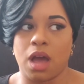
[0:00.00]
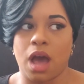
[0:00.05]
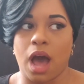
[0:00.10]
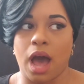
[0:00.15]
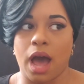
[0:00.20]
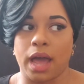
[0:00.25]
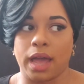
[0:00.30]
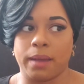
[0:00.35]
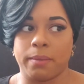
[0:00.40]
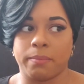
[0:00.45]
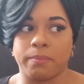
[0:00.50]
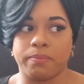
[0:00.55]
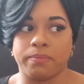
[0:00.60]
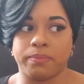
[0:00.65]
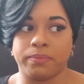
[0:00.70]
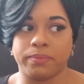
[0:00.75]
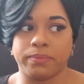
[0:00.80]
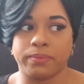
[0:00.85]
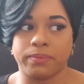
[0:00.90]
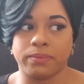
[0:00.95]
I'm
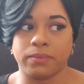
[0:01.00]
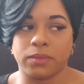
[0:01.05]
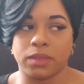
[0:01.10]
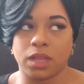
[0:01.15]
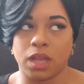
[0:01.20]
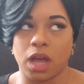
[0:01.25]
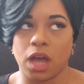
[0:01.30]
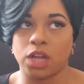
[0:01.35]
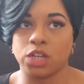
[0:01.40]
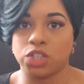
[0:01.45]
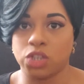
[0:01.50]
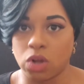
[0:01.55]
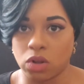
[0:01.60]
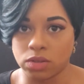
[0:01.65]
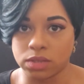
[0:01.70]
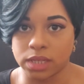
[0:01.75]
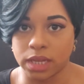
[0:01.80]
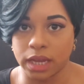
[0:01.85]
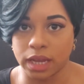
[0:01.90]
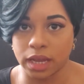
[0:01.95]

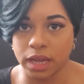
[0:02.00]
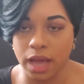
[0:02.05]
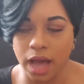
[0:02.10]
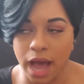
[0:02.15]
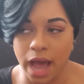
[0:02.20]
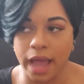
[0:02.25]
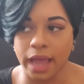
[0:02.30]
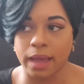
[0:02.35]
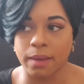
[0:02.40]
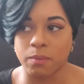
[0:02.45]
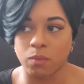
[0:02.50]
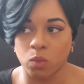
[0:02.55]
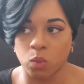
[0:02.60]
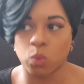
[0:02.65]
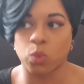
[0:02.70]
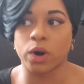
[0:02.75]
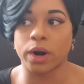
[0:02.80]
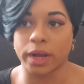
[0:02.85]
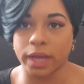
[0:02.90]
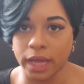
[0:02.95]
adulting. I am
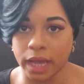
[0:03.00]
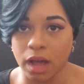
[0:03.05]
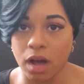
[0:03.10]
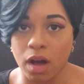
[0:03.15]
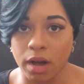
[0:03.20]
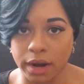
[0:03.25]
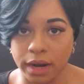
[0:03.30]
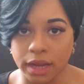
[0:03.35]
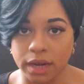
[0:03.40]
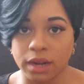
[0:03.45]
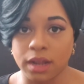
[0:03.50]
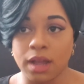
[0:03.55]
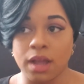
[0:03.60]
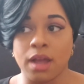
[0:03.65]
working on it.